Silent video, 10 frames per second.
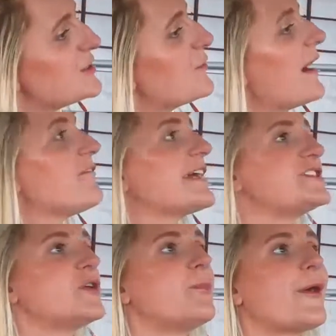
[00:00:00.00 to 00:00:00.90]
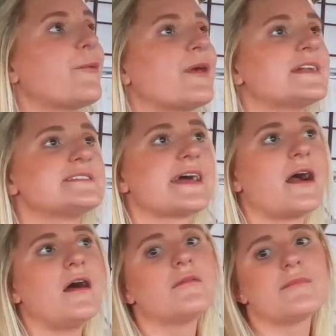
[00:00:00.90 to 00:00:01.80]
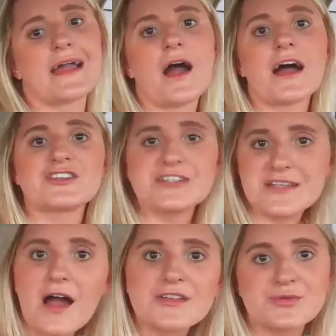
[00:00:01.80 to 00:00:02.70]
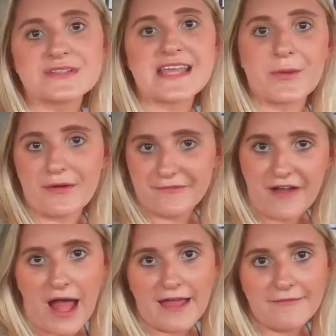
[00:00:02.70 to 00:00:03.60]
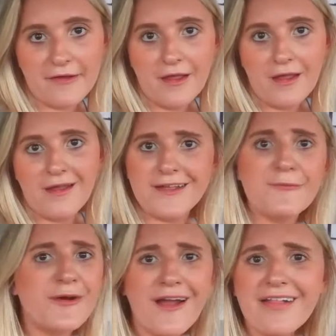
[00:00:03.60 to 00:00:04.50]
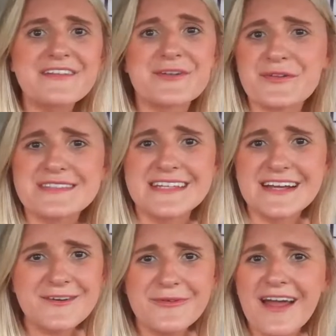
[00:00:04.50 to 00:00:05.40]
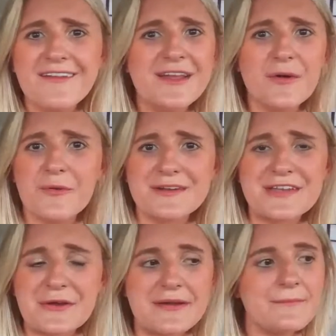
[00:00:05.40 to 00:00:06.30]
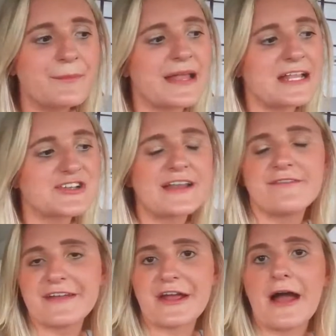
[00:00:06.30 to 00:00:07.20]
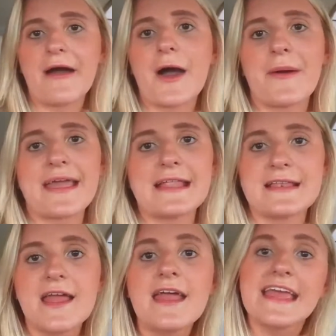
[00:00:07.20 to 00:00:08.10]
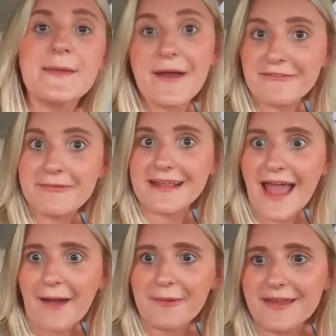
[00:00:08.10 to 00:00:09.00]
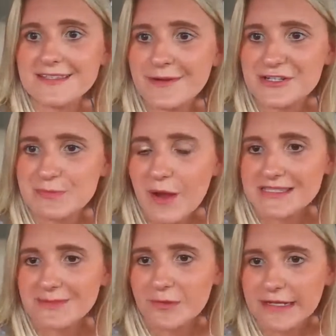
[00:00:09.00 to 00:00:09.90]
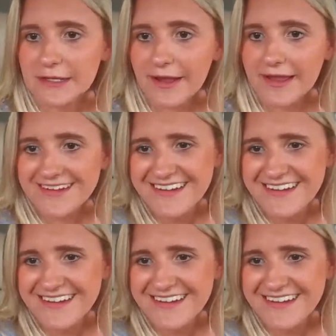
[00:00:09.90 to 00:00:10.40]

to ever get to a point where it's like, oh my gosh, she talks to us like we're 5. We're all adults here. We all know what we're doing, but I try to figure out how I can keep everybody happy as much as possible anyway.